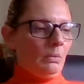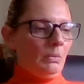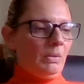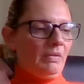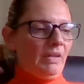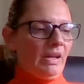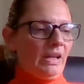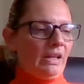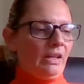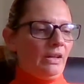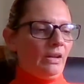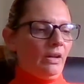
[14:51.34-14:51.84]
We
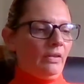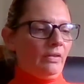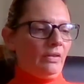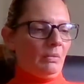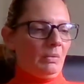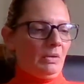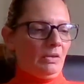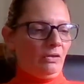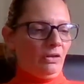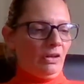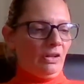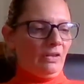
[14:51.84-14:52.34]
recognise
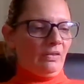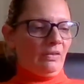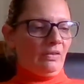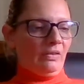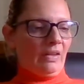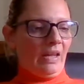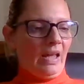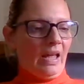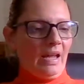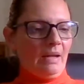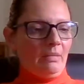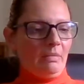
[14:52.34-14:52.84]
that when
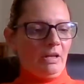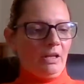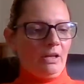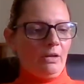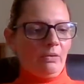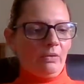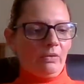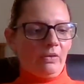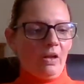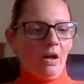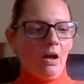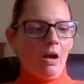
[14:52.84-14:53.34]
Jesus came, he
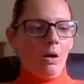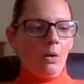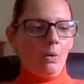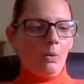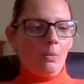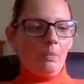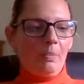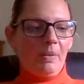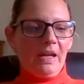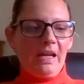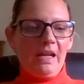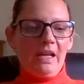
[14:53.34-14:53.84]
used the
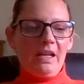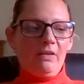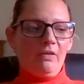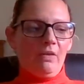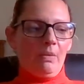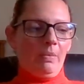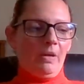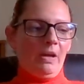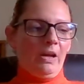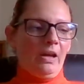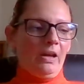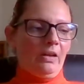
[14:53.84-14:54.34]
whole being of
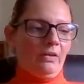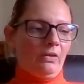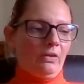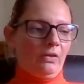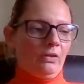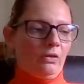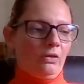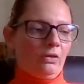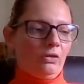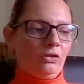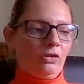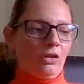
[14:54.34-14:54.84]
a
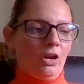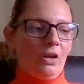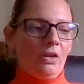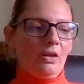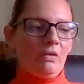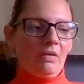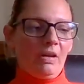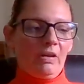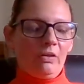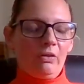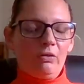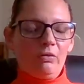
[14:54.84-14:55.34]
person to show
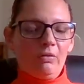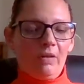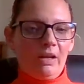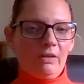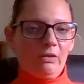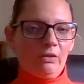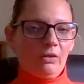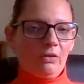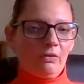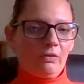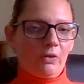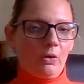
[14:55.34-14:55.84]
the
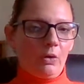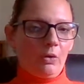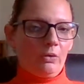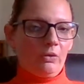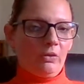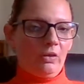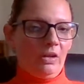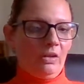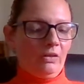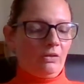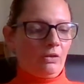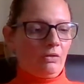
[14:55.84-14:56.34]
restoration of
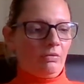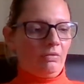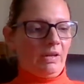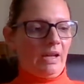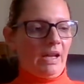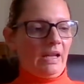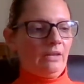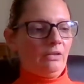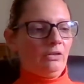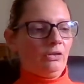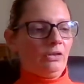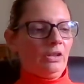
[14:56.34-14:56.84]
God to his
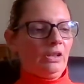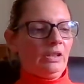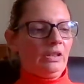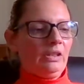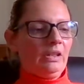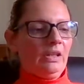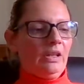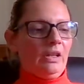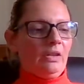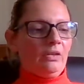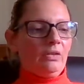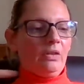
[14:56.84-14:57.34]

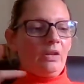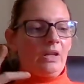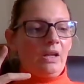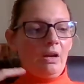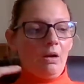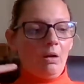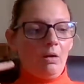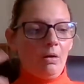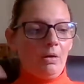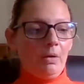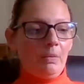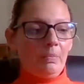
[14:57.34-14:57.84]
creation. So he
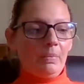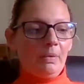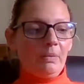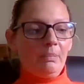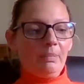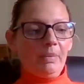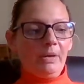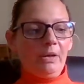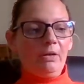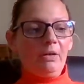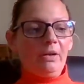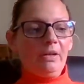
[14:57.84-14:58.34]

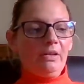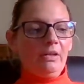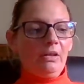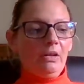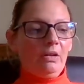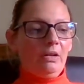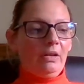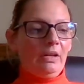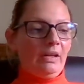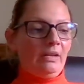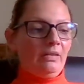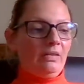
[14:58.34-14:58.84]
opened blind
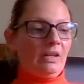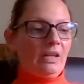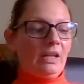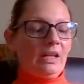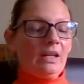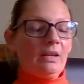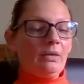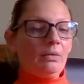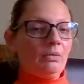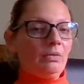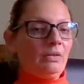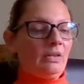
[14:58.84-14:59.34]
eyes, he
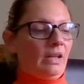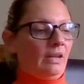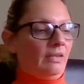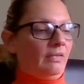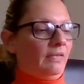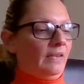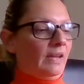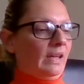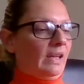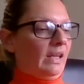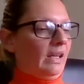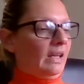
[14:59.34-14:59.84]
healed
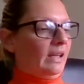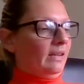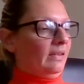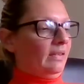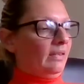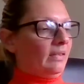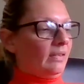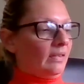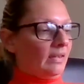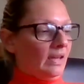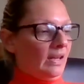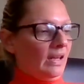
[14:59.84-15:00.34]
deaf
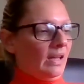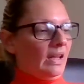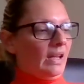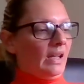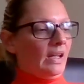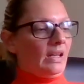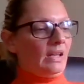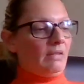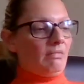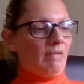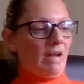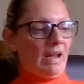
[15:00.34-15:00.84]
ears,
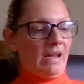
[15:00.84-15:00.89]
and he